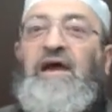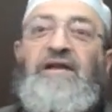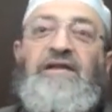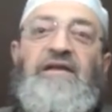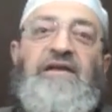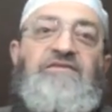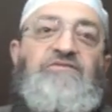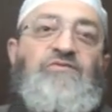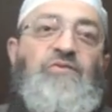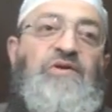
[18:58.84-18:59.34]
And
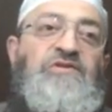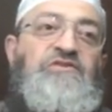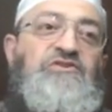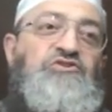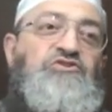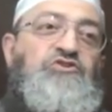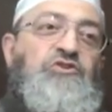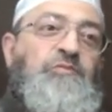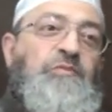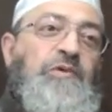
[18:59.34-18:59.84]
His
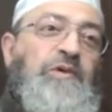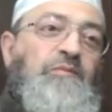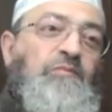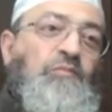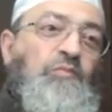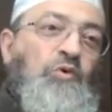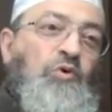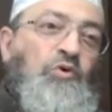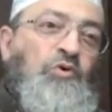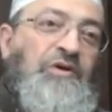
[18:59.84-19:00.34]
religion should be
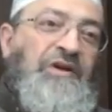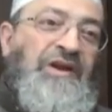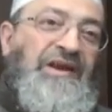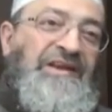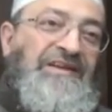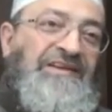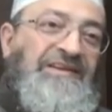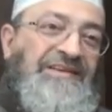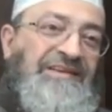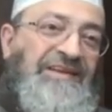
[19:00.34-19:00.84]
more
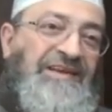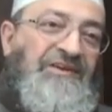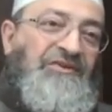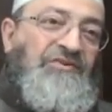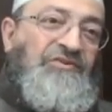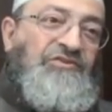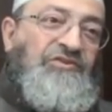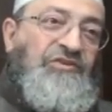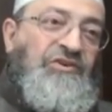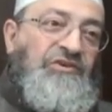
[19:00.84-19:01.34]

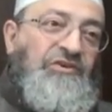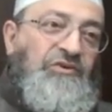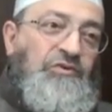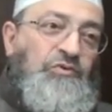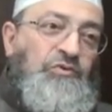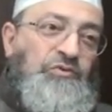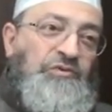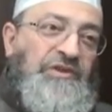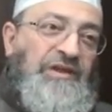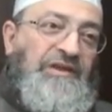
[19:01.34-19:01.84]
endeared to
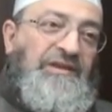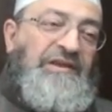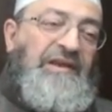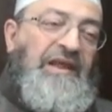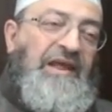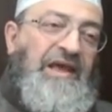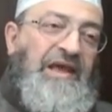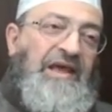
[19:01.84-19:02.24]
you than